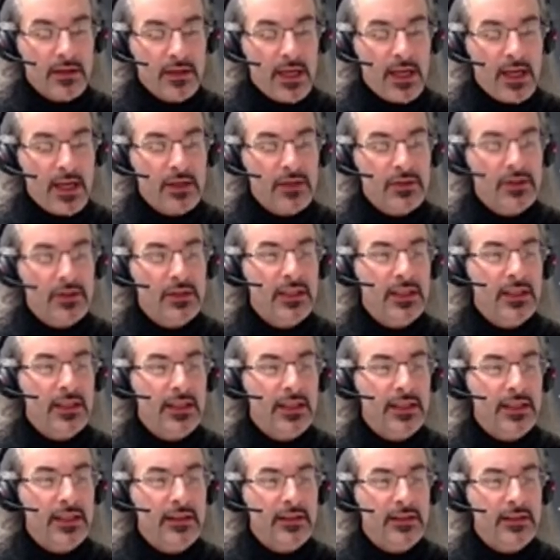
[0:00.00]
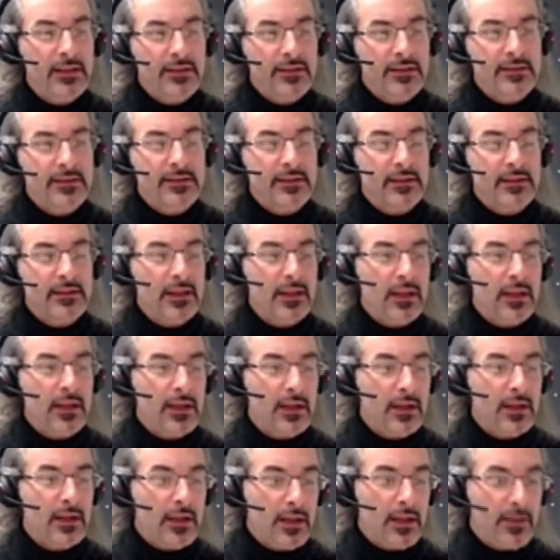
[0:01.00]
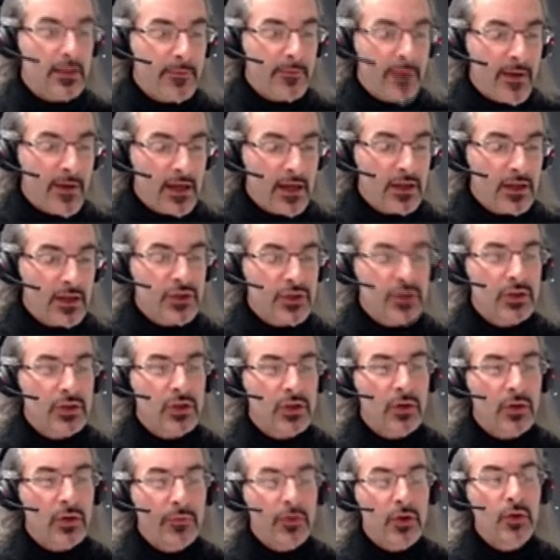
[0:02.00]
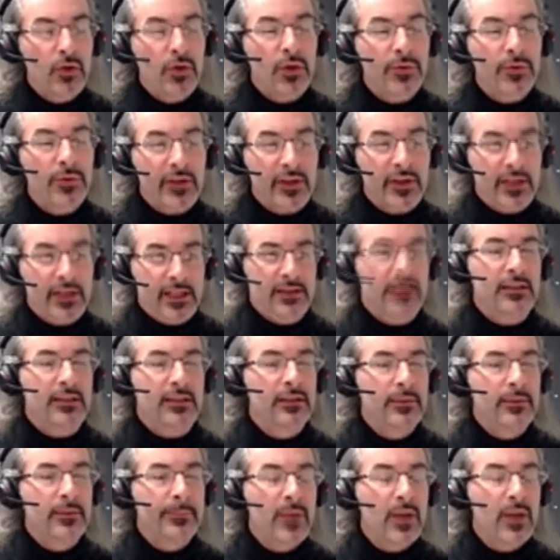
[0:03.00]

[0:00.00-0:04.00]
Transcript: actually is a function of q over n.